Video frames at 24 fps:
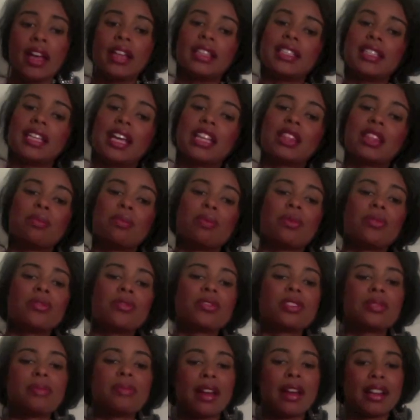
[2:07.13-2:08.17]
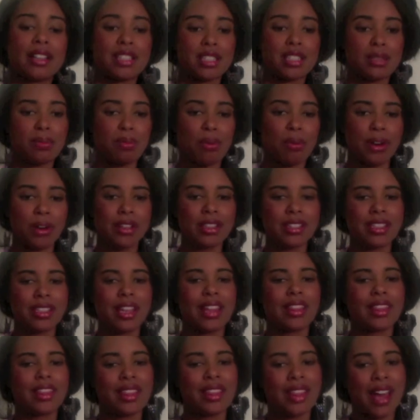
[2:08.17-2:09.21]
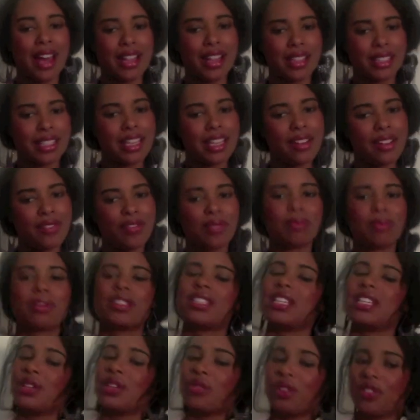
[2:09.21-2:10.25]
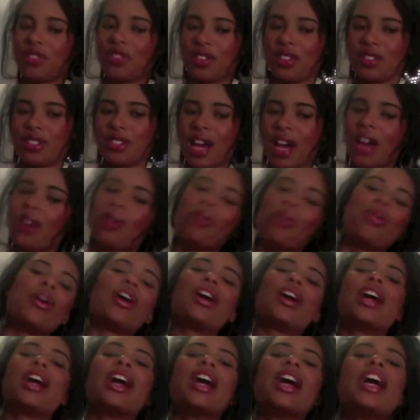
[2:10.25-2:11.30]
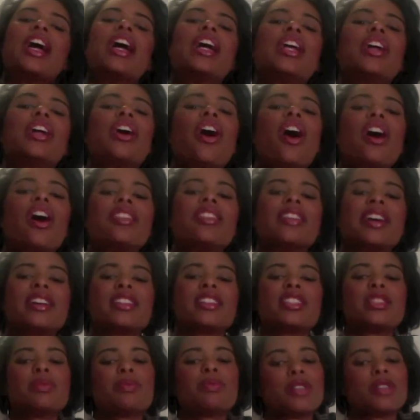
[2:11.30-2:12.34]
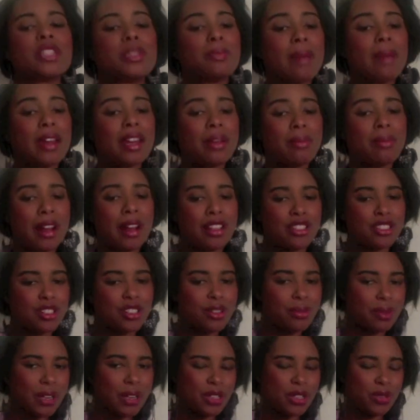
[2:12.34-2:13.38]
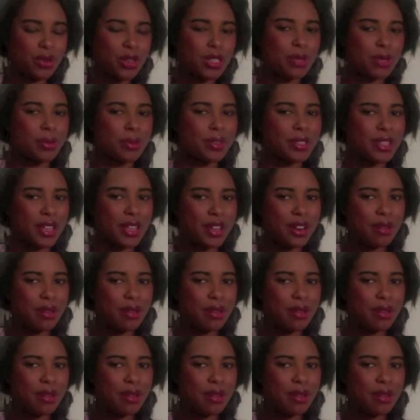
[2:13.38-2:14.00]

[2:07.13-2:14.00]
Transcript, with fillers: Take the Bulls minus the points, and that's it from CasinoReview.org, your online sports betting master resource. We'll see you